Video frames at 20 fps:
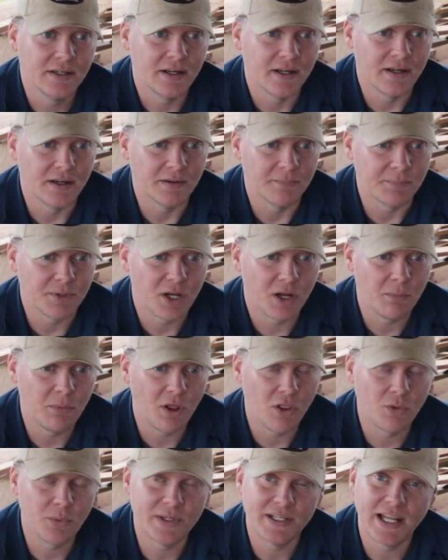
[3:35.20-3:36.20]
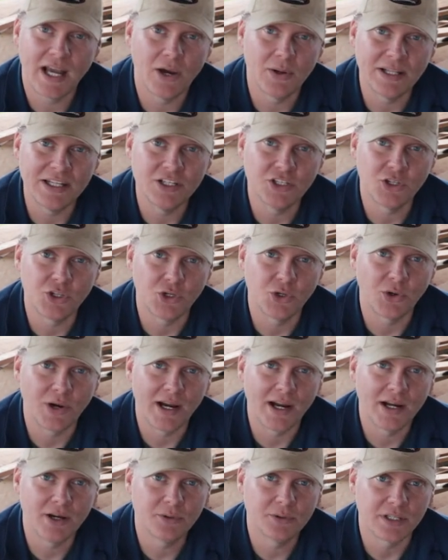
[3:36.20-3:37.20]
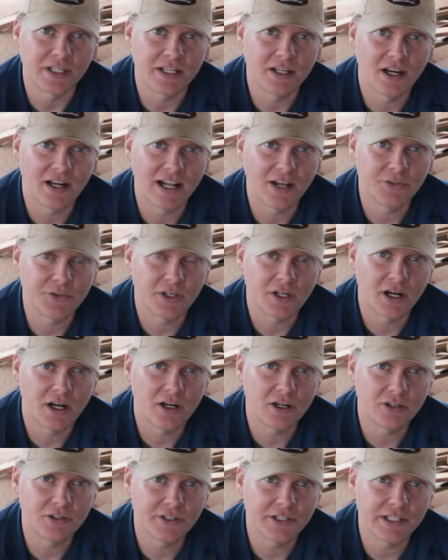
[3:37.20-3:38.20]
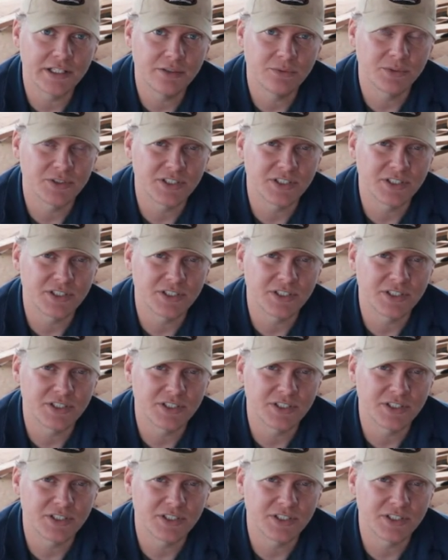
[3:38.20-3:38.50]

um, come all the way down into the ground and cut out the concrete,